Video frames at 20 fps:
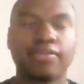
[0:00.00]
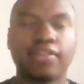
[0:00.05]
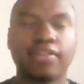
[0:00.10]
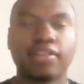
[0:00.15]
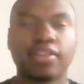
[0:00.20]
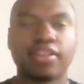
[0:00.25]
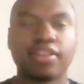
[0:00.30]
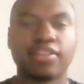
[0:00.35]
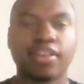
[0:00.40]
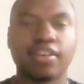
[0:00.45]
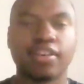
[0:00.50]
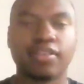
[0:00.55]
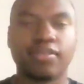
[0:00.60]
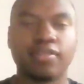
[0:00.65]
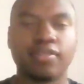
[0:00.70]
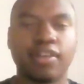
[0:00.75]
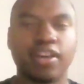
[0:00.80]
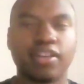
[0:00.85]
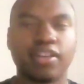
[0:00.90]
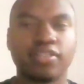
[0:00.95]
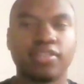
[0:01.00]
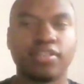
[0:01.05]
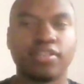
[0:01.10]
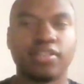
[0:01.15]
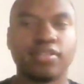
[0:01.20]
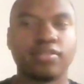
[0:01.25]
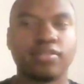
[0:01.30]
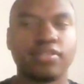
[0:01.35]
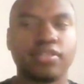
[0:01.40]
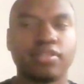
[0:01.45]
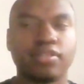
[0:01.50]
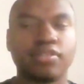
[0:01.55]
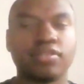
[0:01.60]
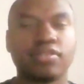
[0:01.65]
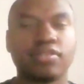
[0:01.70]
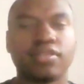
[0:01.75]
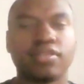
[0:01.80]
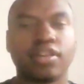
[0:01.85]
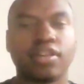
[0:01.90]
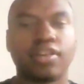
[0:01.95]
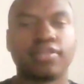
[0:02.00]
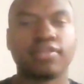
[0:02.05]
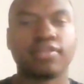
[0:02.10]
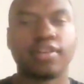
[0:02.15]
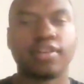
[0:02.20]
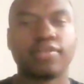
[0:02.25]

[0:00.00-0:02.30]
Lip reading: feel like that's not gonna last long though. I feel